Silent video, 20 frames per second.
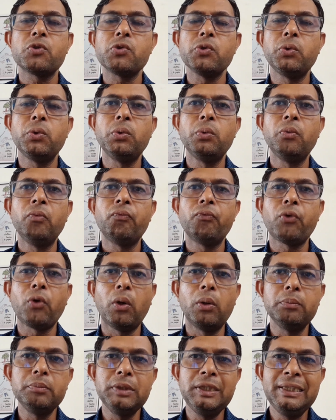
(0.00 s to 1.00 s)
So
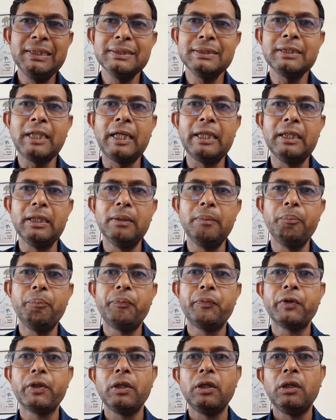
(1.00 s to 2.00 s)
from this
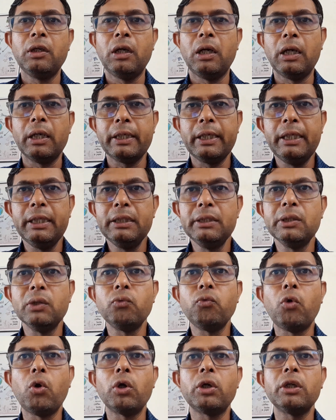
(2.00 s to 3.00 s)
xylem again
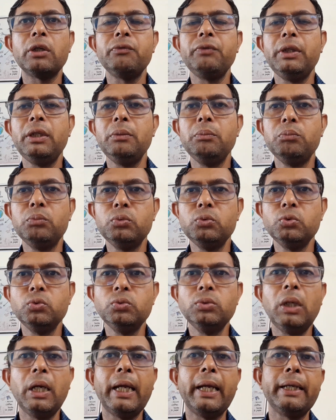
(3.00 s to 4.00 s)
the water will
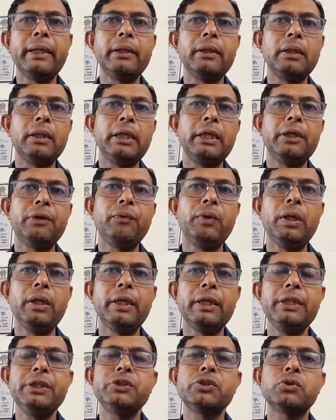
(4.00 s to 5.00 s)
move and it will
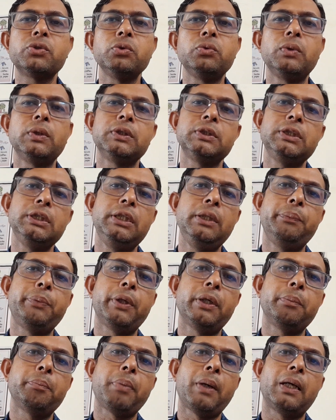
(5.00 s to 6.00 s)
reach towards the
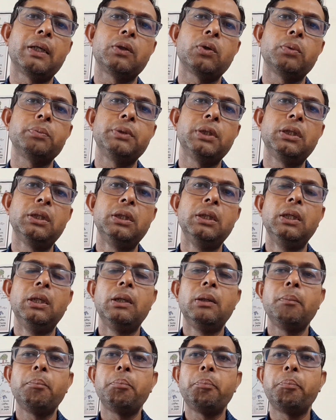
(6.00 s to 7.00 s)
different part of the
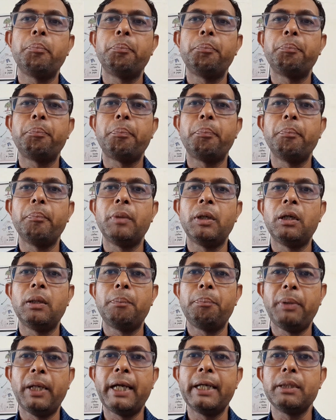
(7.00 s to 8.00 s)

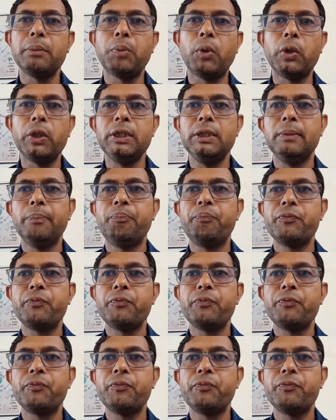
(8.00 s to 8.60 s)
plant body.